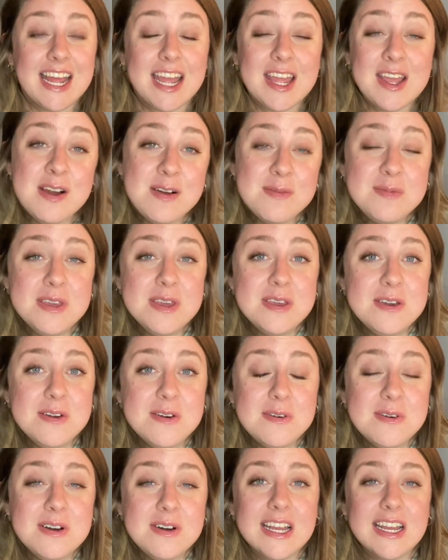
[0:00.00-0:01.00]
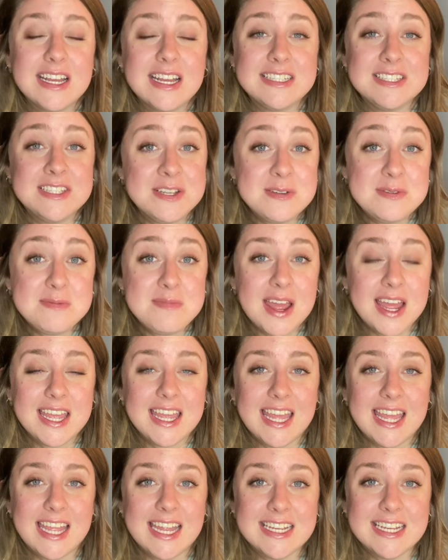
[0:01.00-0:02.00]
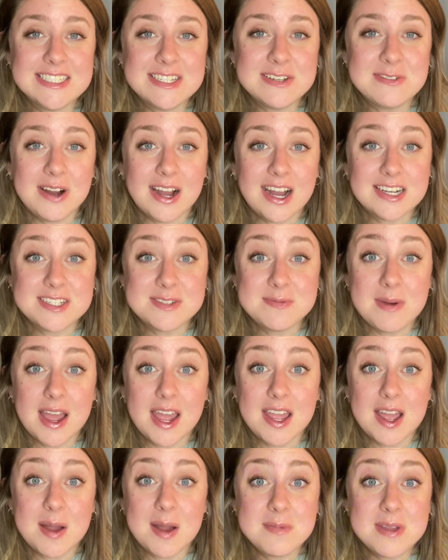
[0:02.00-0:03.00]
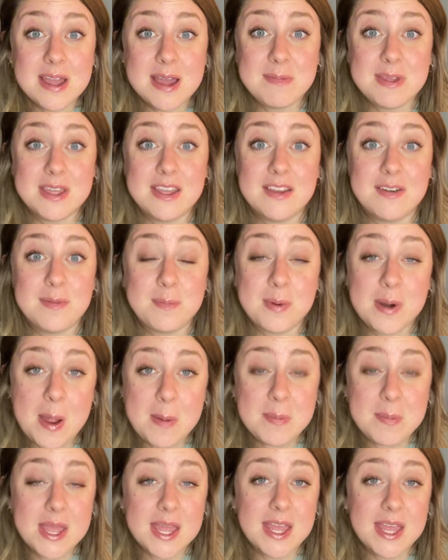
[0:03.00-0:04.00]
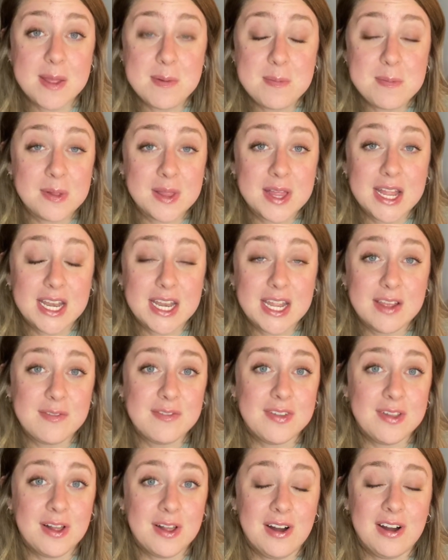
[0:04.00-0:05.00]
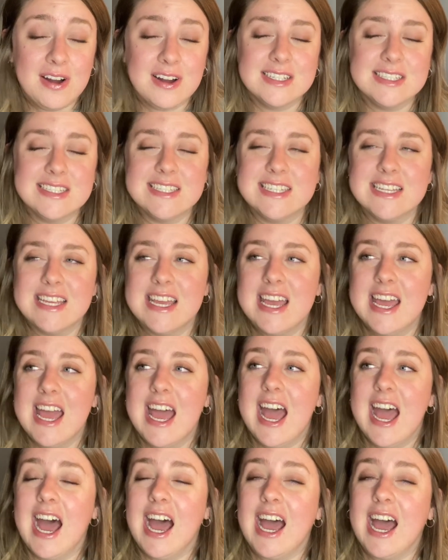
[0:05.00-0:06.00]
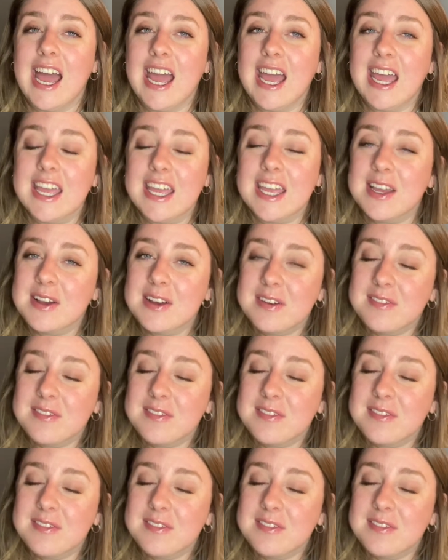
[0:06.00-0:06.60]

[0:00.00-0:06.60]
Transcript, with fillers: I hope you tune back in to watch my upcoming prepping and planning vlogs. I'm